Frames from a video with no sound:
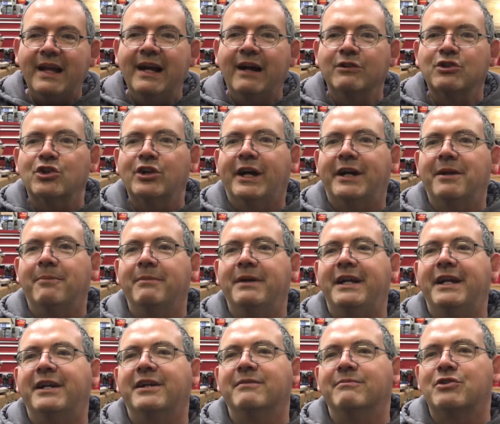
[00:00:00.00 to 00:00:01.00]
I'll try to
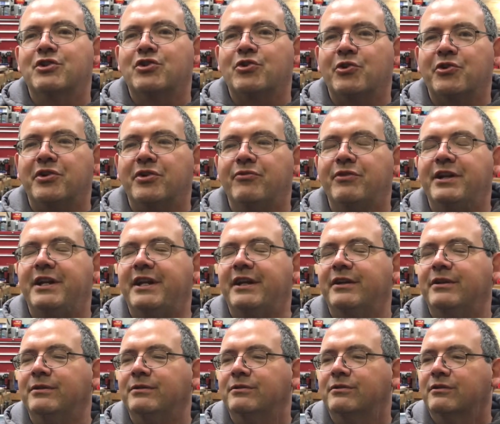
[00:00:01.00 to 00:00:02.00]
make them shorter
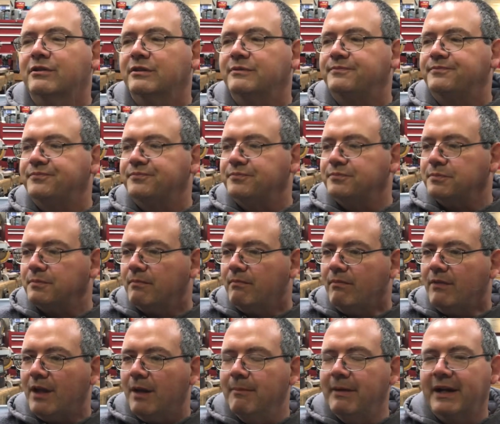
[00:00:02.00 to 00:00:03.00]
videos,
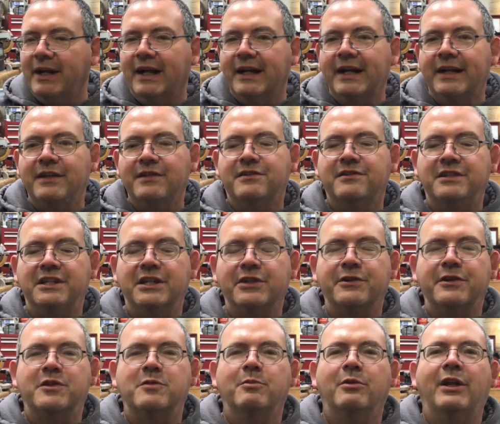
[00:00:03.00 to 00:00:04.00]
but I got a
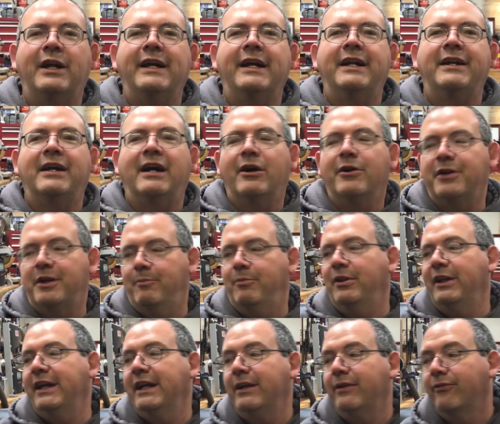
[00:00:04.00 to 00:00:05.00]
series planned. I already
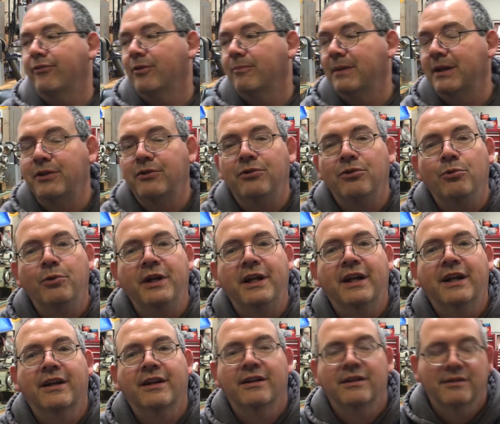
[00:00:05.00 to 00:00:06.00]
planned for my two week
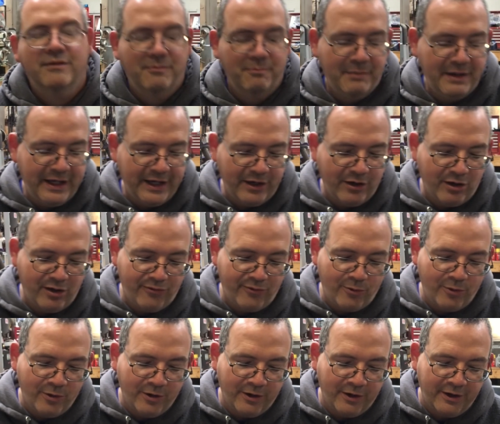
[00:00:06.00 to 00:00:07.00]
being off
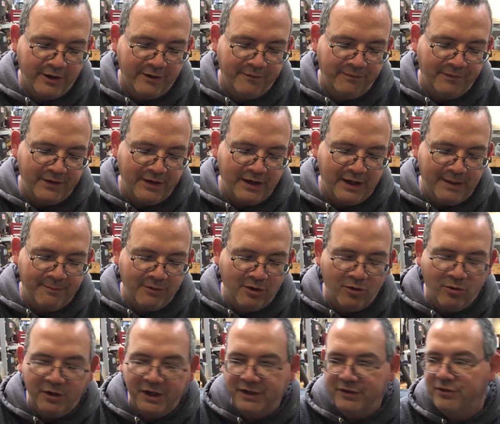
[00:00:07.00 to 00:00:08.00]
work. I'm
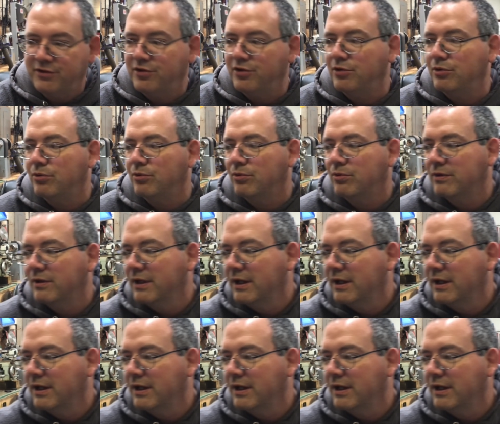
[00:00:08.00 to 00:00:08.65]
going to,